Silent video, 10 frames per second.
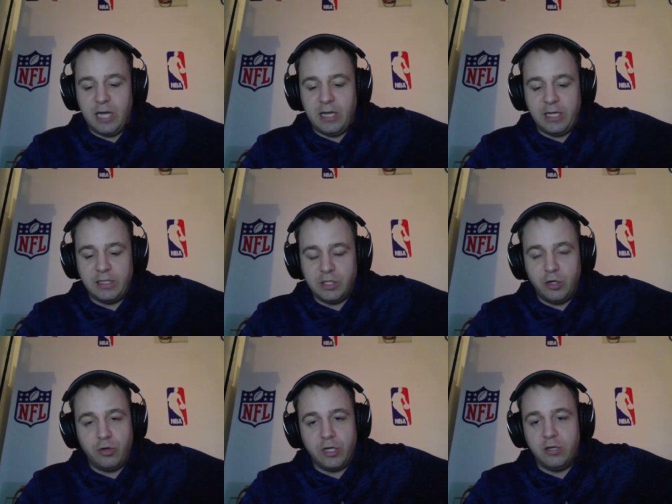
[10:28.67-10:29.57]
I like they're
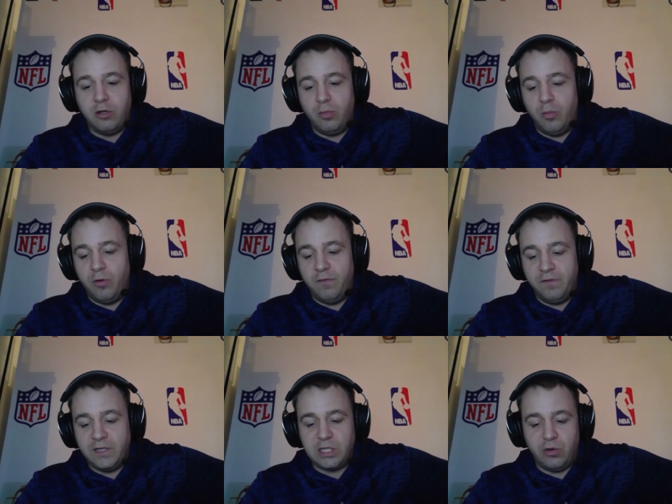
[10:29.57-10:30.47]
going to get a little bit more
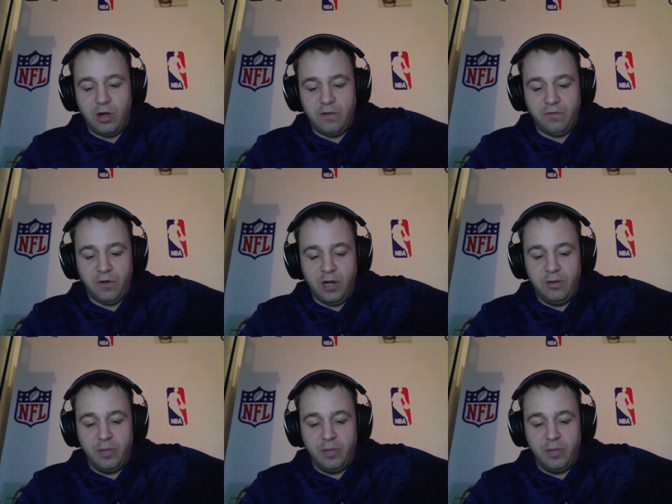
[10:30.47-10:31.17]
physical up front.